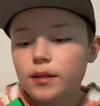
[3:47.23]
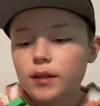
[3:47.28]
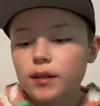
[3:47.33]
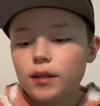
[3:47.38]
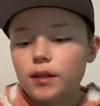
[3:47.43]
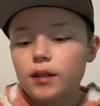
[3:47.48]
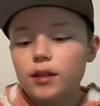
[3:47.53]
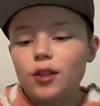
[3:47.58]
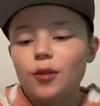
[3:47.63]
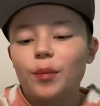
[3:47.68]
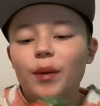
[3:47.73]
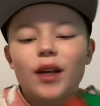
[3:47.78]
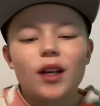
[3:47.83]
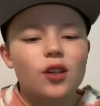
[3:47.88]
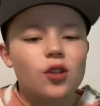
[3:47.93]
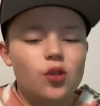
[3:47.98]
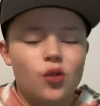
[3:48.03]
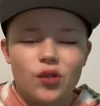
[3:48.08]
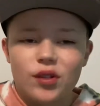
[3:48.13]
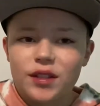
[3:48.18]
So pick a
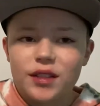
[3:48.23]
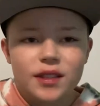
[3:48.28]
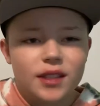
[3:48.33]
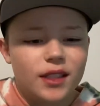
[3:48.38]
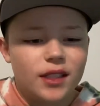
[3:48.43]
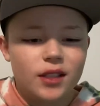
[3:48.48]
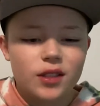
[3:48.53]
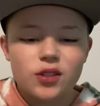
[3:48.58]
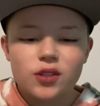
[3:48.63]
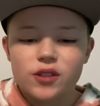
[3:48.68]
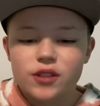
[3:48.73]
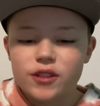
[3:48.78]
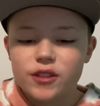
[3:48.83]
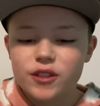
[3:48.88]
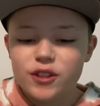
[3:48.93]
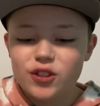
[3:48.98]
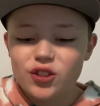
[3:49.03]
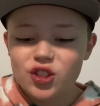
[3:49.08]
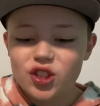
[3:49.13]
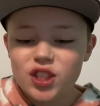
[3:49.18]
corner, any corner.
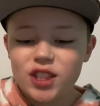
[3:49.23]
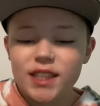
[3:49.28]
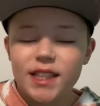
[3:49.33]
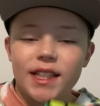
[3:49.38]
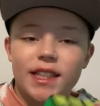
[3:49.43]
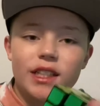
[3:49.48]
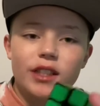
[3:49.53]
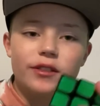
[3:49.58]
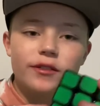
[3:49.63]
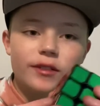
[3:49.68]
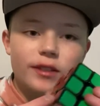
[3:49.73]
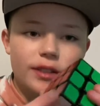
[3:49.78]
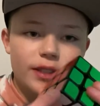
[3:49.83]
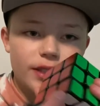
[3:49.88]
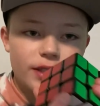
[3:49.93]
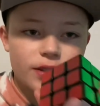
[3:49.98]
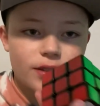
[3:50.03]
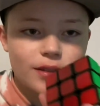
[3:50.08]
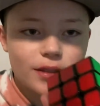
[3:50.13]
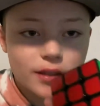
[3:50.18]
Usually I go for this
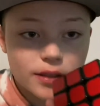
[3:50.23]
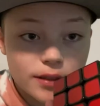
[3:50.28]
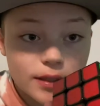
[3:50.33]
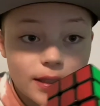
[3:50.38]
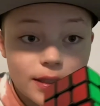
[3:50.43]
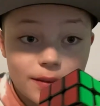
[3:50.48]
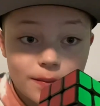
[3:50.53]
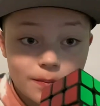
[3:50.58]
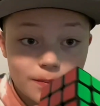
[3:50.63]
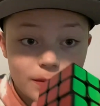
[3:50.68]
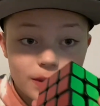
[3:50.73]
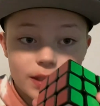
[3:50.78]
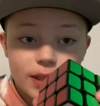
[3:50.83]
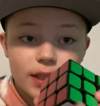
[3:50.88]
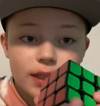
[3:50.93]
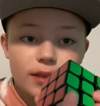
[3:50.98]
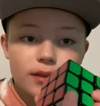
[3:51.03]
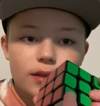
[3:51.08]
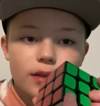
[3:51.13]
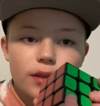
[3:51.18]
corner, right? You got
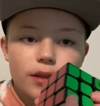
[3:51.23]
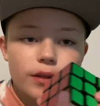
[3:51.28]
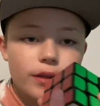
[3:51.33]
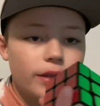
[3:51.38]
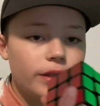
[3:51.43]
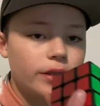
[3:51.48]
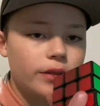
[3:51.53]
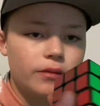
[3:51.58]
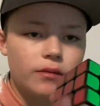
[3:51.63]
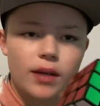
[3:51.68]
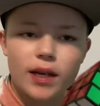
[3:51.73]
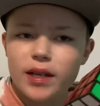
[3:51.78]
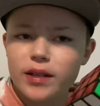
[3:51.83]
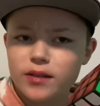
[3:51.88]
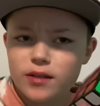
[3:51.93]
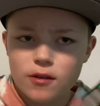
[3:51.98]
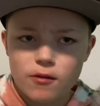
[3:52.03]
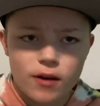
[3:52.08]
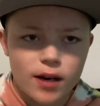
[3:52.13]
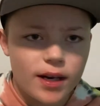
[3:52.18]
the green, the red, and the
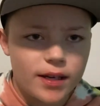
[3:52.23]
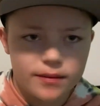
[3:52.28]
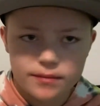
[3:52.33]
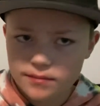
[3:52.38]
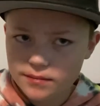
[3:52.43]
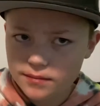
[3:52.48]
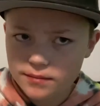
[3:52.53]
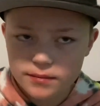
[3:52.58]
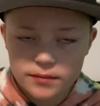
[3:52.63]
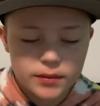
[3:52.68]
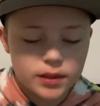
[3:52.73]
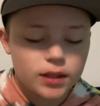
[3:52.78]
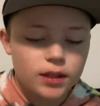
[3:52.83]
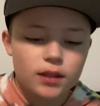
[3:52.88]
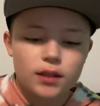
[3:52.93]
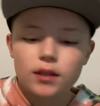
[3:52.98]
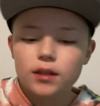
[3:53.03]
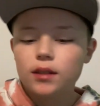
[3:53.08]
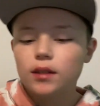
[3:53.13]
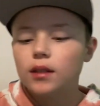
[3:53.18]
white.
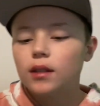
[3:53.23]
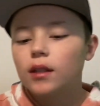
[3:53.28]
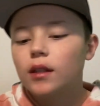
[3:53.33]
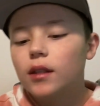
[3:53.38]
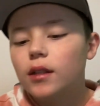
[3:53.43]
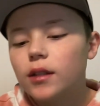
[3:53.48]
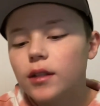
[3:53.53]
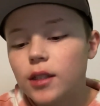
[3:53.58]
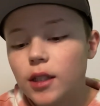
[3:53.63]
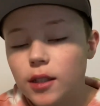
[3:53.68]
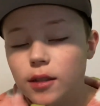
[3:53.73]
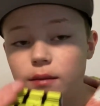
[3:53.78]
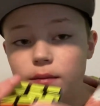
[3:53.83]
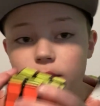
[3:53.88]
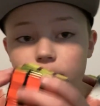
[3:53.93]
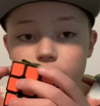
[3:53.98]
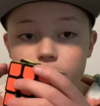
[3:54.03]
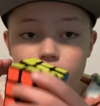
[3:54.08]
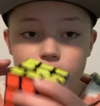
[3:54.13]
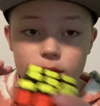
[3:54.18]
So,
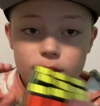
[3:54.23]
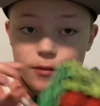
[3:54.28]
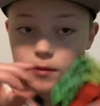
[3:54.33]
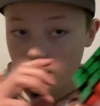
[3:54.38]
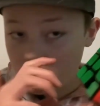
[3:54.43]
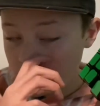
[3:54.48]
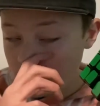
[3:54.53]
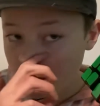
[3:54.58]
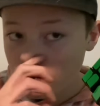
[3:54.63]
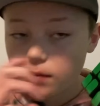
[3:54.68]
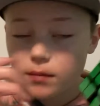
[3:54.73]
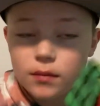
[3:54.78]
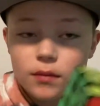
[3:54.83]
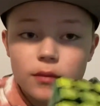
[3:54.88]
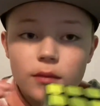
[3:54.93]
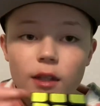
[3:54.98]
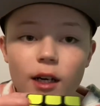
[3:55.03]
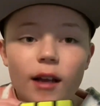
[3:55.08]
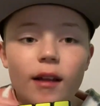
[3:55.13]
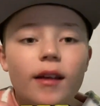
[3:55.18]
what
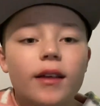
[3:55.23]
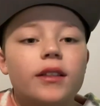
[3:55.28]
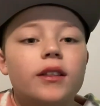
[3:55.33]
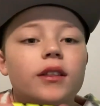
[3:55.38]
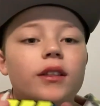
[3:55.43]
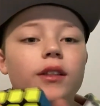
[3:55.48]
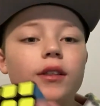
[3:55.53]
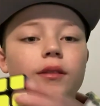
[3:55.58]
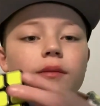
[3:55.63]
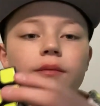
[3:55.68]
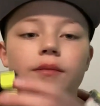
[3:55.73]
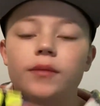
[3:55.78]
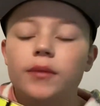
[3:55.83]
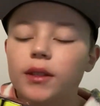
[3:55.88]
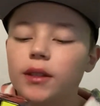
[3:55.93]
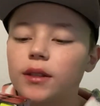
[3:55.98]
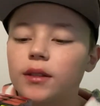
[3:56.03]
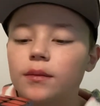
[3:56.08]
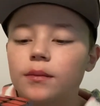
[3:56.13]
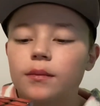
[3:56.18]
I like to do
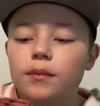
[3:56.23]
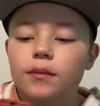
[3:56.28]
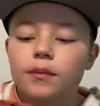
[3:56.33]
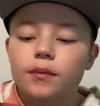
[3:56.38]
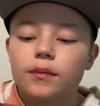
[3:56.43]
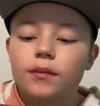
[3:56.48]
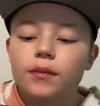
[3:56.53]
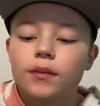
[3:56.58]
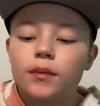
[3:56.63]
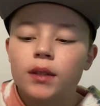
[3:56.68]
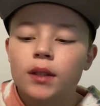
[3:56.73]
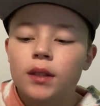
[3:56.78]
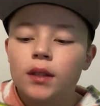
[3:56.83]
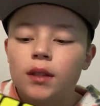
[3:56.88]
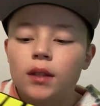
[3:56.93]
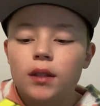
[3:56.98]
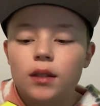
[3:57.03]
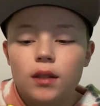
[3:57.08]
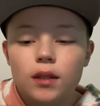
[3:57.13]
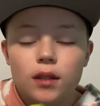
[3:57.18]
is,
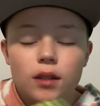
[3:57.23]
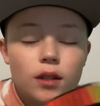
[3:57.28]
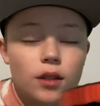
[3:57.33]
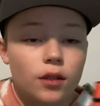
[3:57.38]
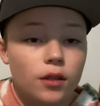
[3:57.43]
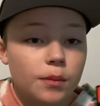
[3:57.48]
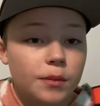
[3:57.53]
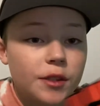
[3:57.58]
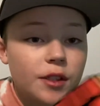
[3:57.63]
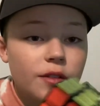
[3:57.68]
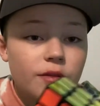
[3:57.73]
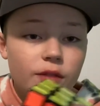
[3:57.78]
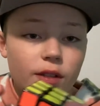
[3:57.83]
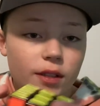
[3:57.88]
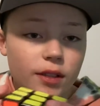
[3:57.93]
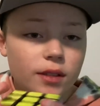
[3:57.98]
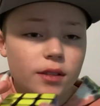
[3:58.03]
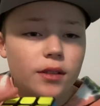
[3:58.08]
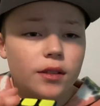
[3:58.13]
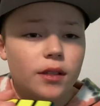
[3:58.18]
you go up to your friends and
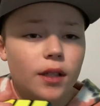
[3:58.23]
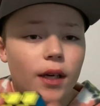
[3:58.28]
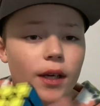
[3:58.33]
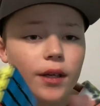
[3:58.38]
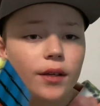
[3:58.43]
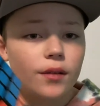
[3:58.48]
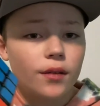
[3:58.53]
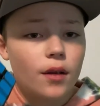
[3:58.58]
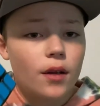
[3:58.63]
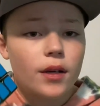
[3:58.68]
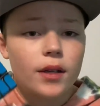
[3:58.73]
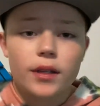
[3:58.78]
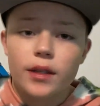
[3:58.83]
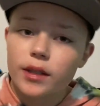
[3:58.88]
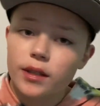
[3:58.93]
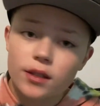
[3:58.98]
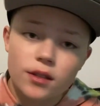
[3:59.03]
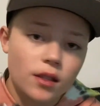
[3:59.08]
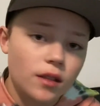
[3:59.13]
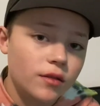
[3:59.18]
you're like, well, look at this
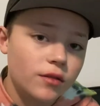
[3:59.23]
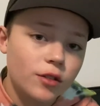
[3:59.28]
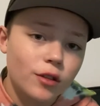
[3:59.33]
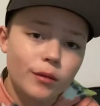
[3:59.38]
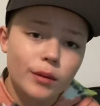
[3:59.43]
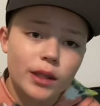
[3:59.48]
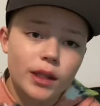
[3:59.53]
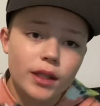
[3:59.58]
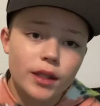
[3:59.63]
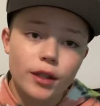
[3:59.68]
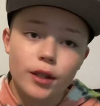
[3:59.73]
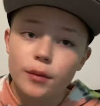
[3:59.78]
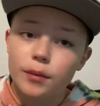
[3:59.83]
solved Rubik's Cube.